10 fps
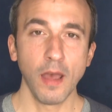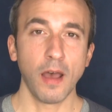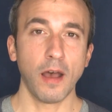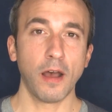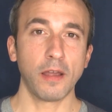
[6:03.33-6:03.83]

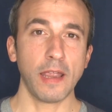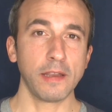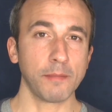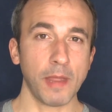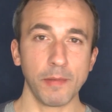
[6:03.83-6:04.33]
And
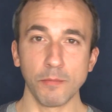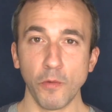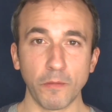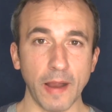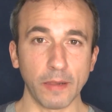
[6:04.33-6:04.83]
he maybe can
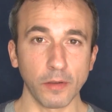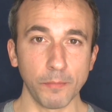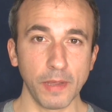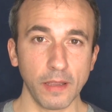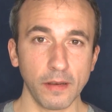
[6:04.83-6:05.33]
move around a little
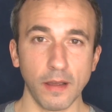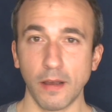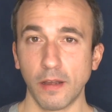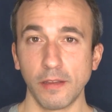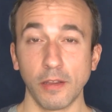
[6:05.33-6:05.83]
bit.
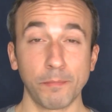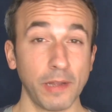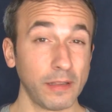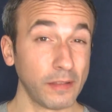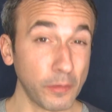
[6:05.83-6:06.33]
You can
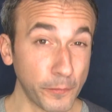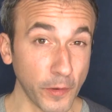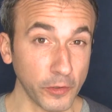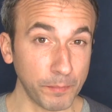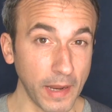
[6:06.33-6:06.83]
play a little
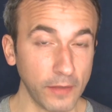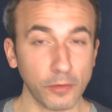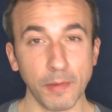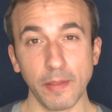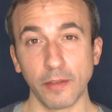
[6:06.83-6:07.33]
first base,
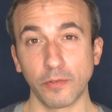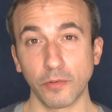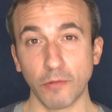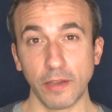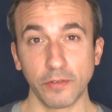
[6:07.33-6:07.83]
or maybe they just
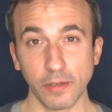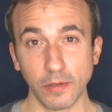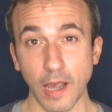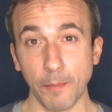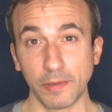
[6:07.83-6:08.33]
create a little
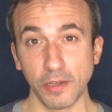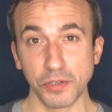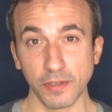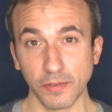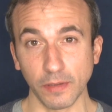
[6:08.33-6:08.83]

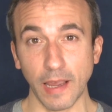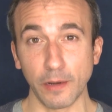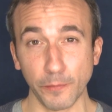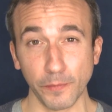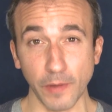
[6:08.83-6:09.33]
competition just to light
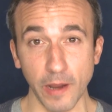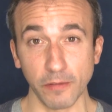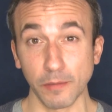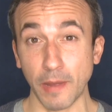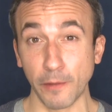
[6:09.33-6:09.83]
a fire
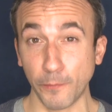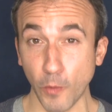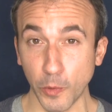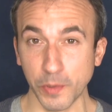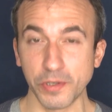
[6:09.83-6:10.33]
under Mike
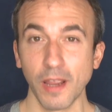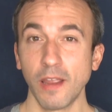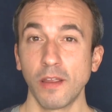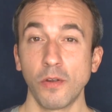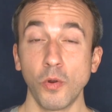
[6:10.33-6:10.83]
Ford,
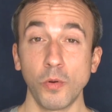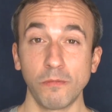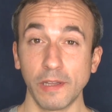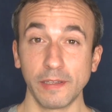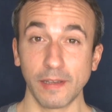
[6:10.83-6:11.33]
who
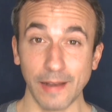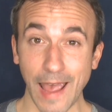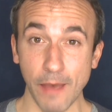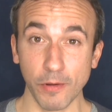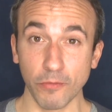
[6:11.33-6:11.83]
really didn't
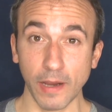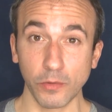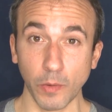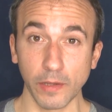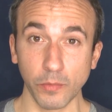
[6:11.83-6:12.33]
have a great
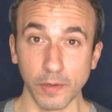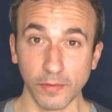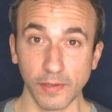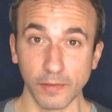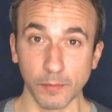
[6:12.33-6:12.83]
2020
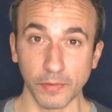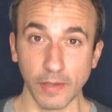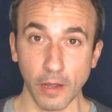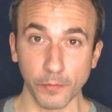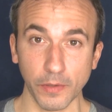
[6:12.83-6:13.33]
season
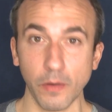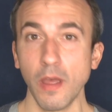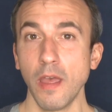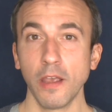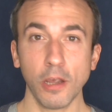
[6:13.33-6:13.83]
himself. So
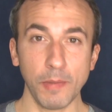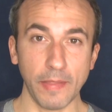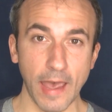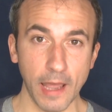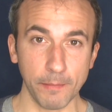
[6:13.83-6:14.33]
it could be
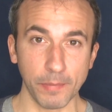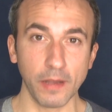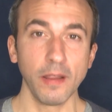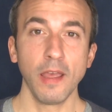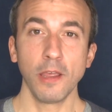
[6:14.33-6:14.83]
that,
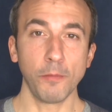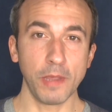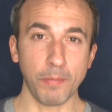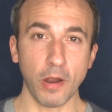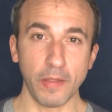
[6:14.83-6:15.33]
but he'll be
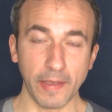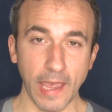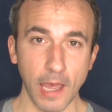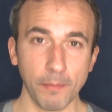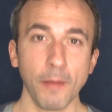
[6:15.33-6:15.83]
a part of the
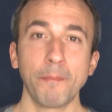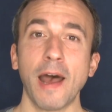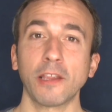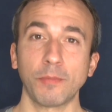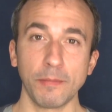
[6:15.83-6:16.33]
camp,
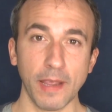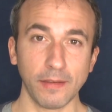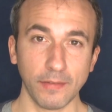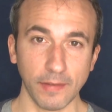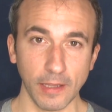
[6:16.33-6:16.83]
possibly make
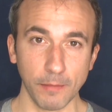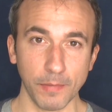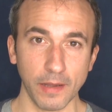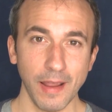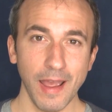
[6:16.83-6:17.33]
this team, but